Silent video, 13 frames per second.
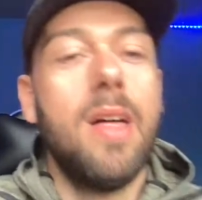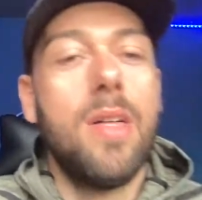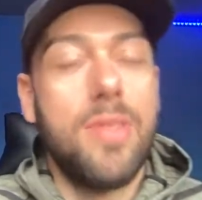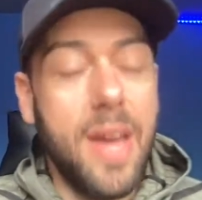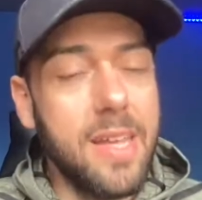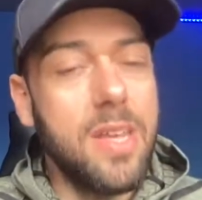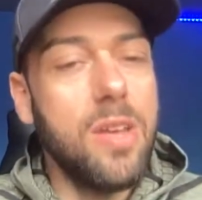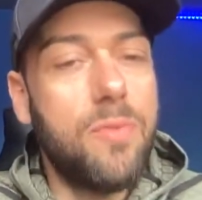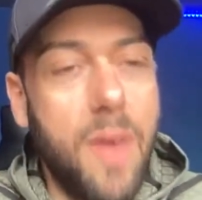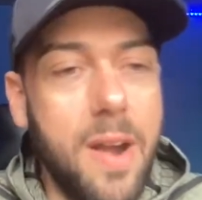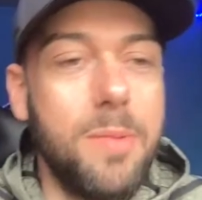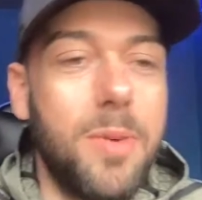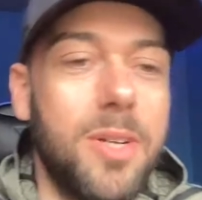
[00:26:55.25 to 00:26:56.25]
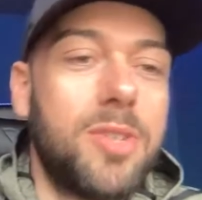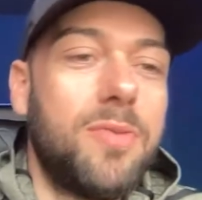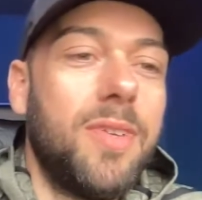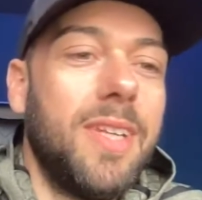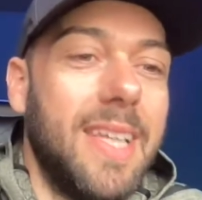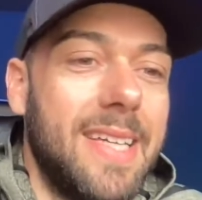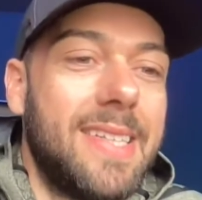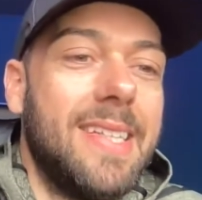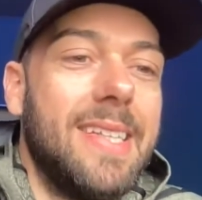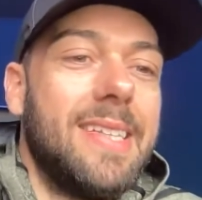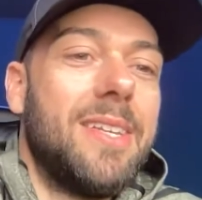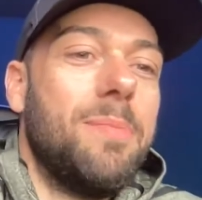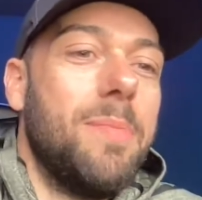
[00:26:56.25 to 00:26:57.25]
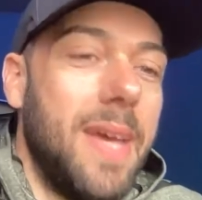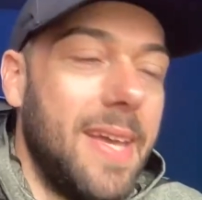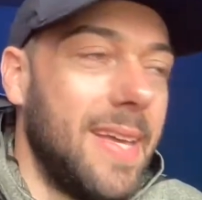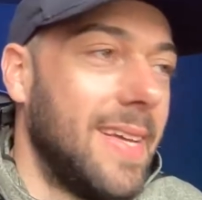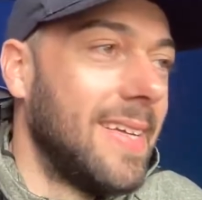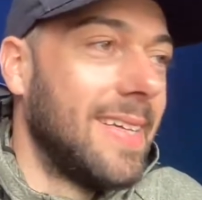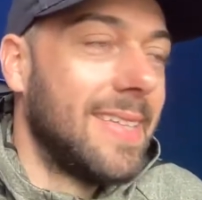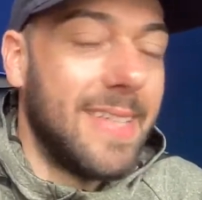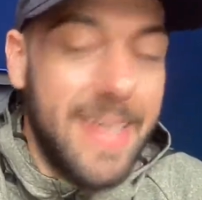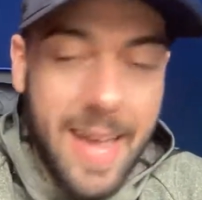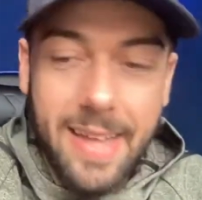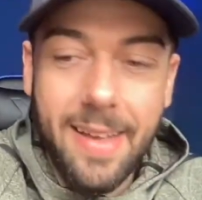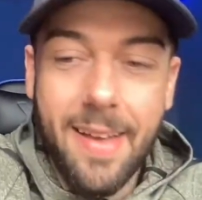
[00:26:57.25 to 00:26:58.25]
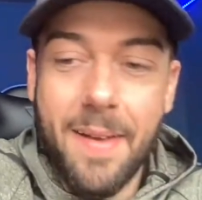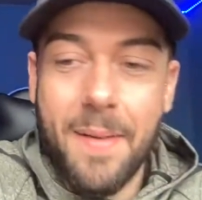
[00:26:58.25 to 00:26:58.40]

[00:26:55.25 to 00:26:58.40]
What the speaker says: Thank you very much for listening to me today.